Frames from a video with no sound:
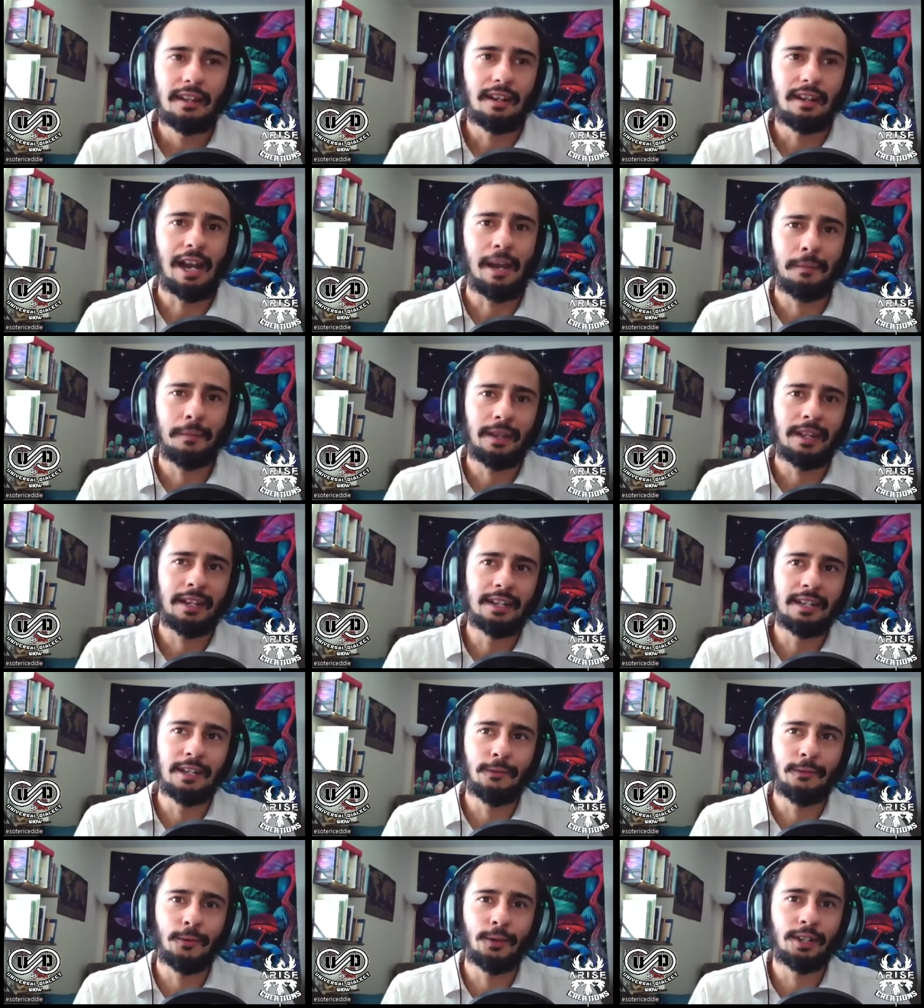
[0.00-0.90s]
i'm
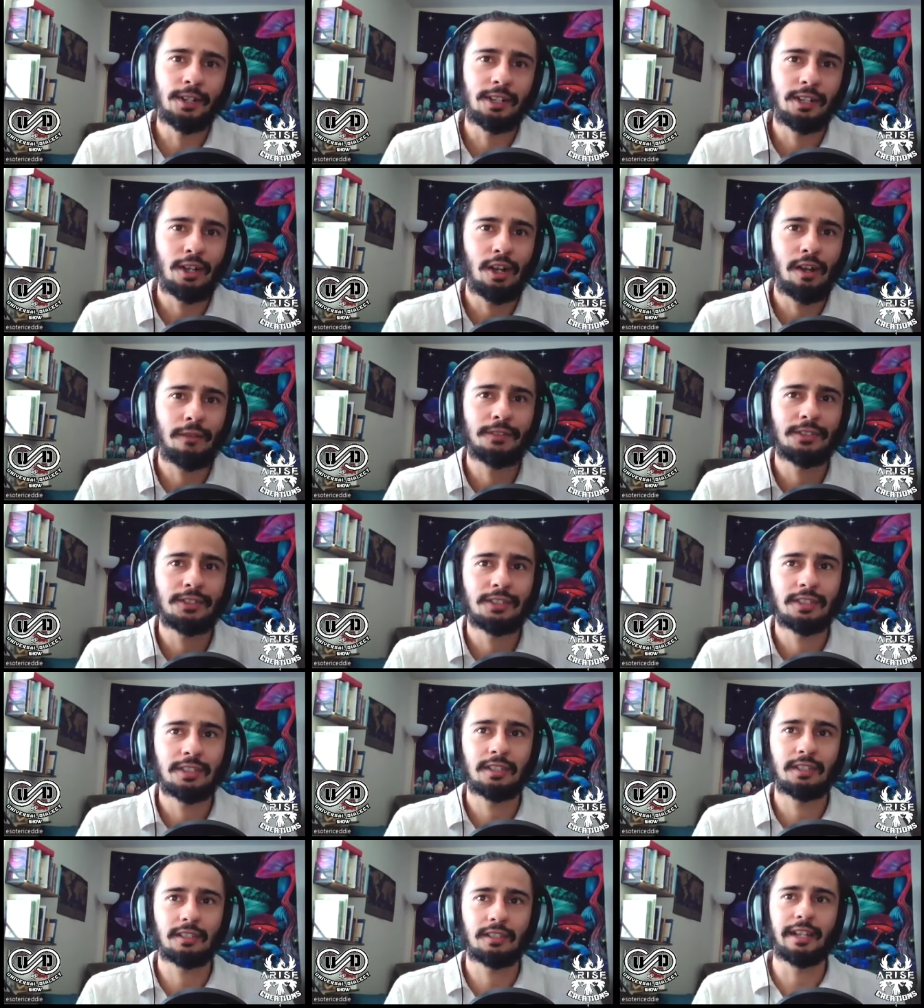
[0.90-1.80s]
indifferent you know
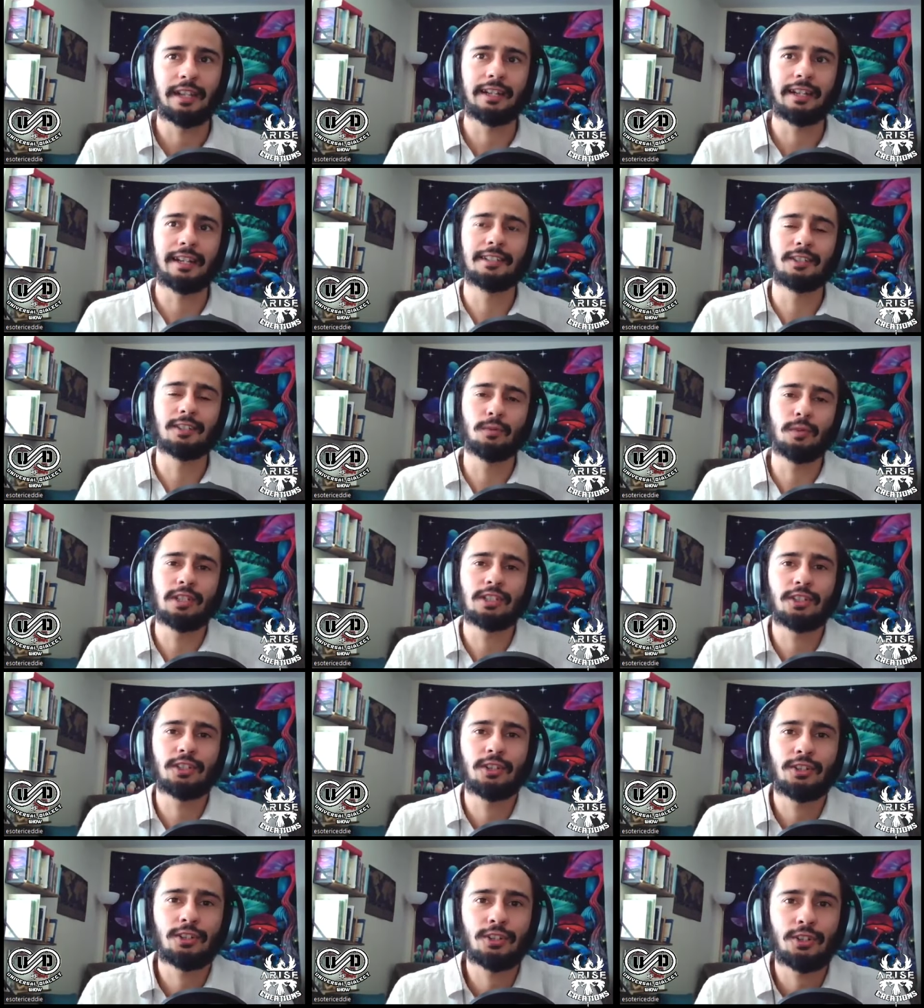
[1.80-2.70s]
obviously like as a
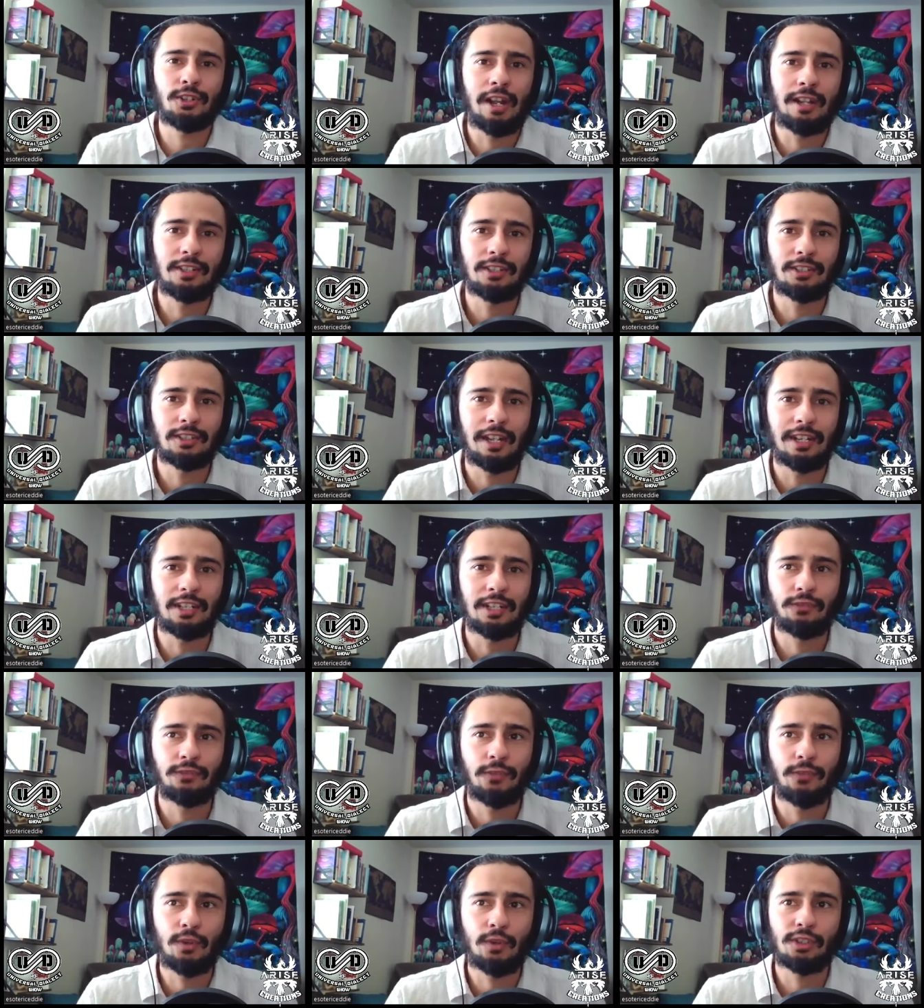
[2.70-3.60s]
researcher i just i
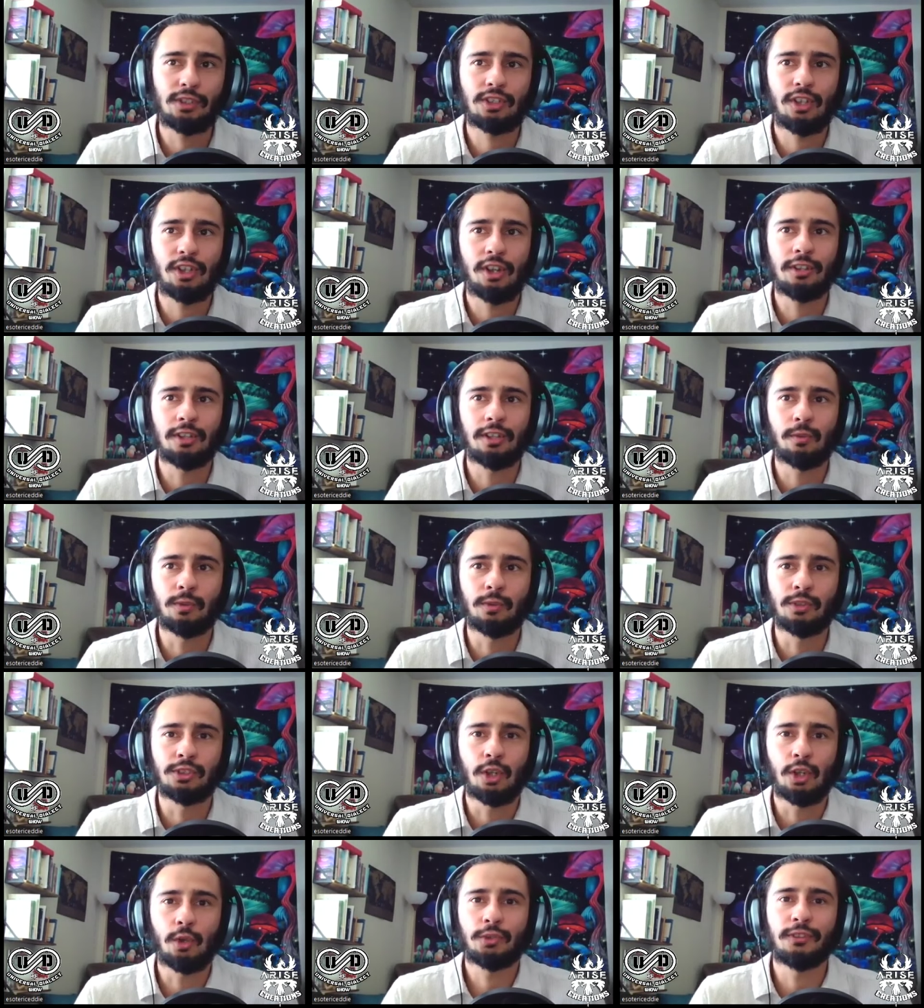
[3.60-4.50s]
just focus on the
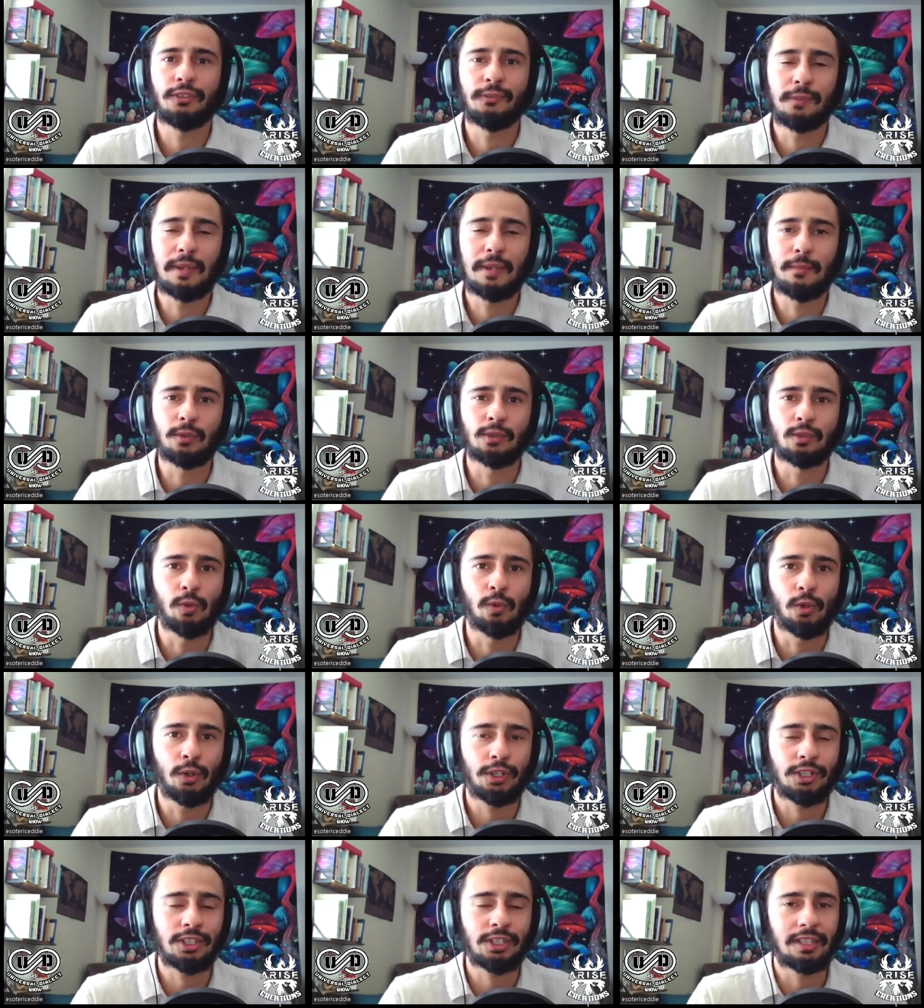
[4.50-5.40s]
result of people's
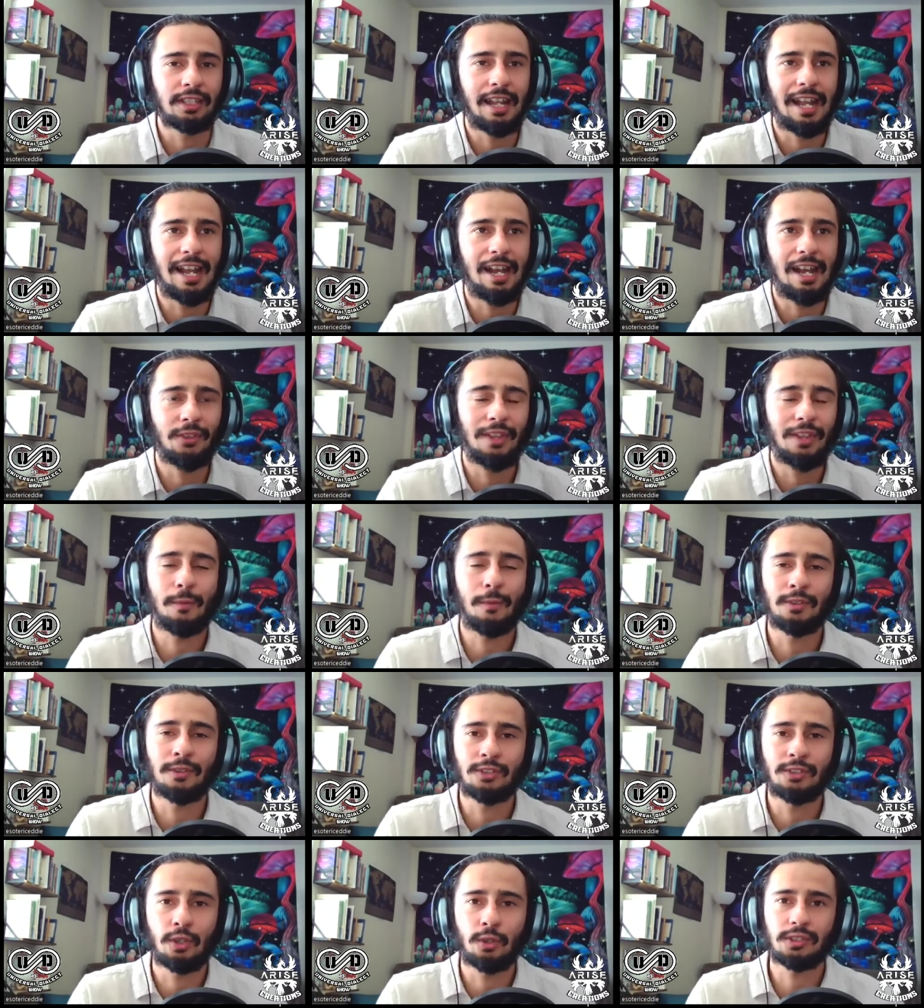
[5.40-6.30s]
works and how that
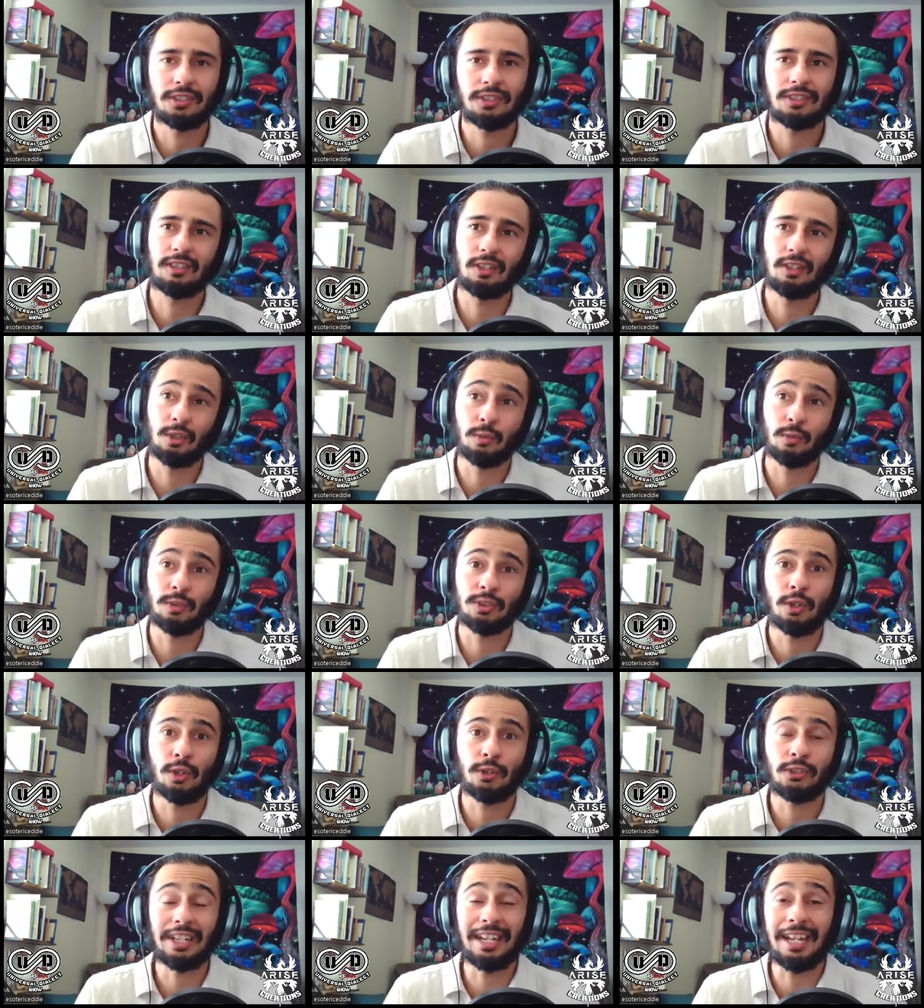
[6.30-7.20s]
result those
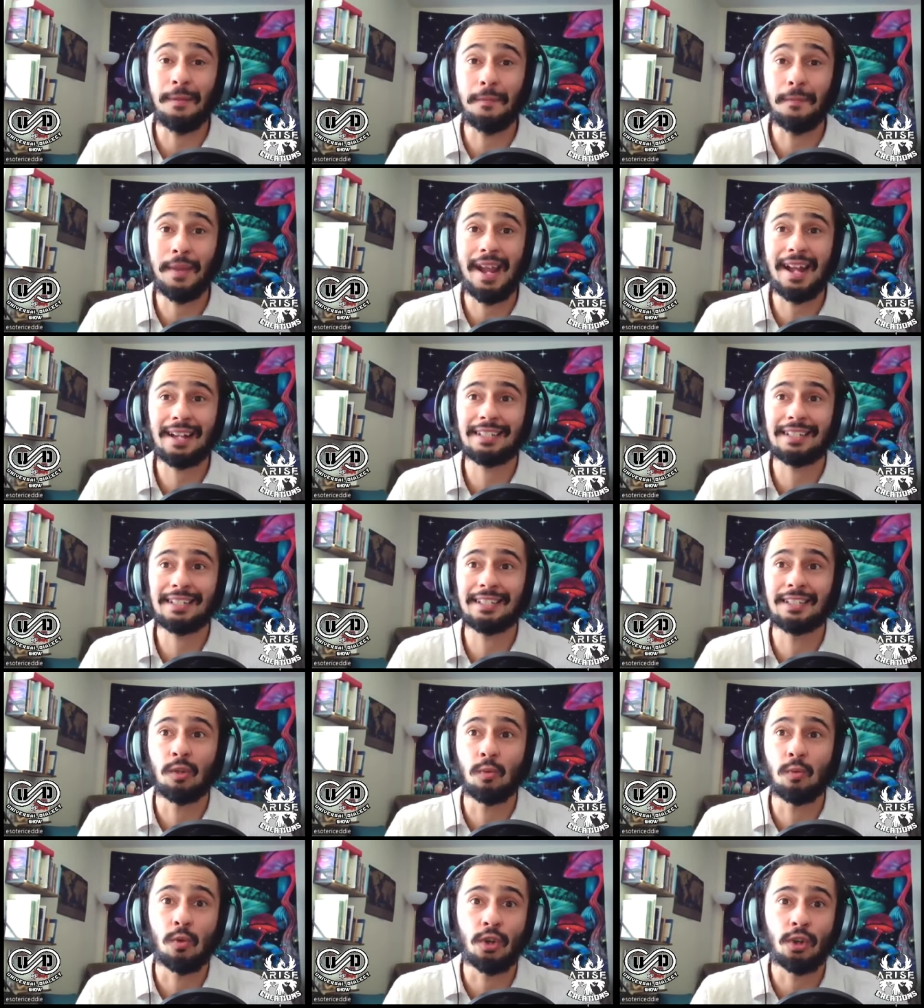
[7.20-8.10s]
results impacted
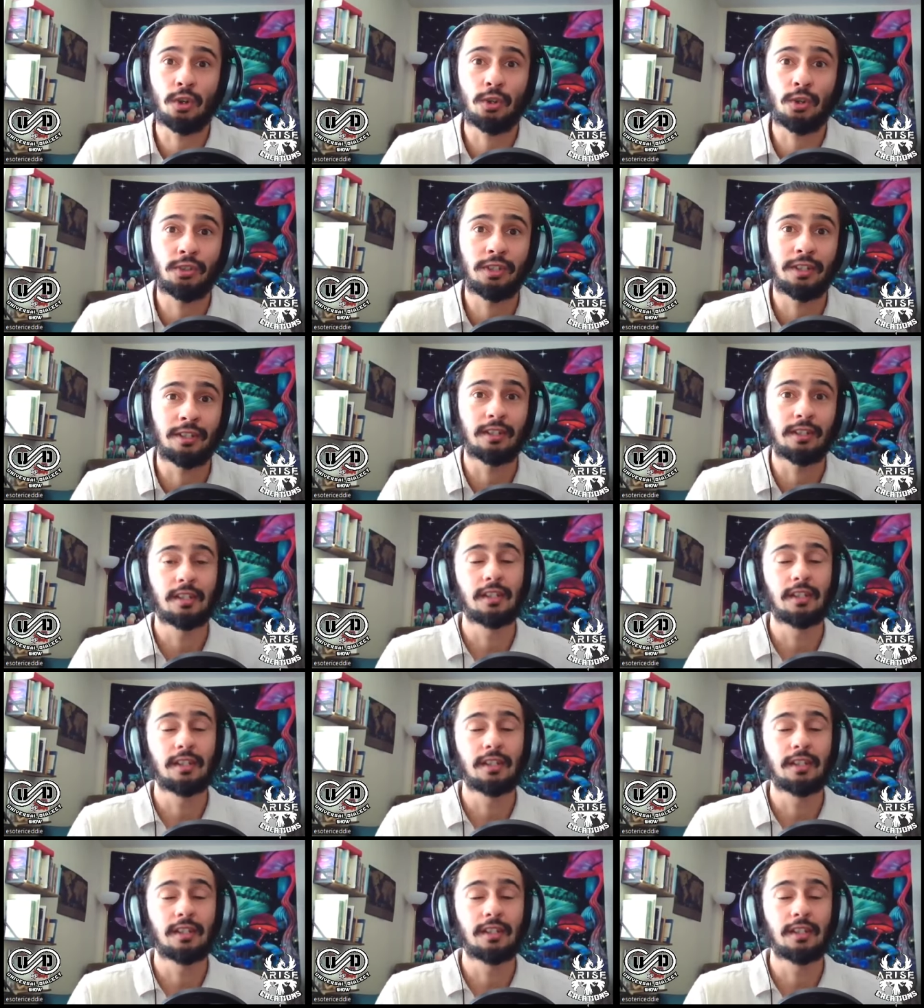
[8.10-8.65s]
the world and